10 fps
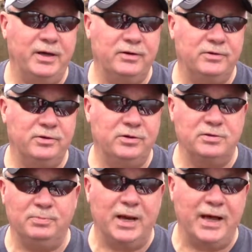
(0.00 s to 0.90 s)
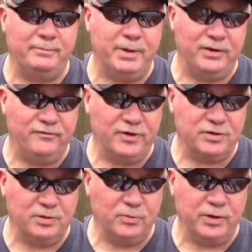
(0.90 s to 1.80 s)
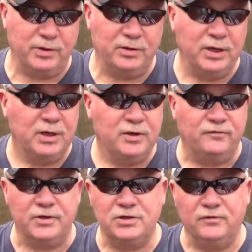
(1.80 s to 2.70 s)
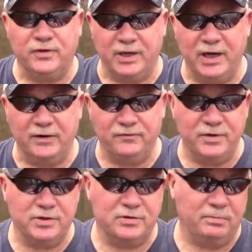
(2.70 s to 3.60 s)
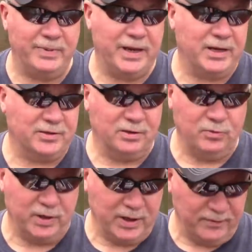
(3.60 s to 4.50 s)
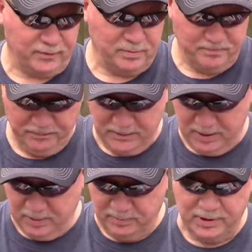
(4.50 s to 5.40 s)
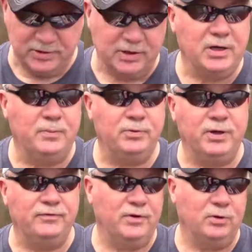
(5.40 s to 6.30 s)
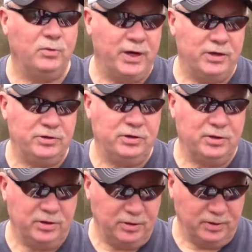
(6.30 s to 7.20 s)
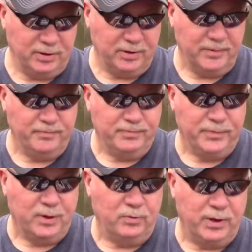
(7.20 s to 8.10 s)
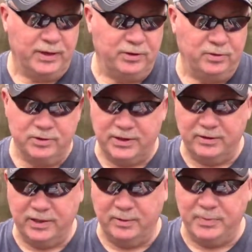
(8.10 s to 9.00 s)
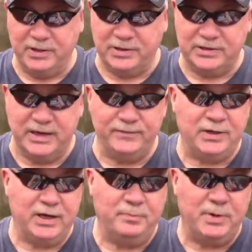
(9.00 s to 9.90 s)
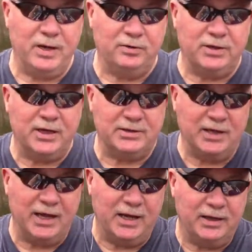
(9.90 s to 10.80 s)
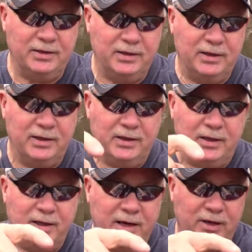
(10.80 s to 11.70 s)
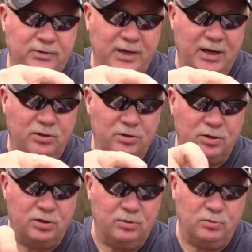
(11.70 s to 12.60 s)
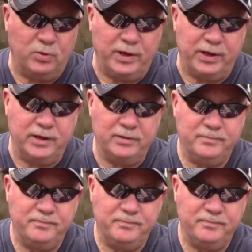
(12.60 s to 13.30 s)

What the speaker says: to do some live bait fishing, whether you're fishing for catfish or bass or whatever. But there's a couple different little ways you can do it. What I do is I'll get a piece of 17-pound test line and I'll tie a hook on one end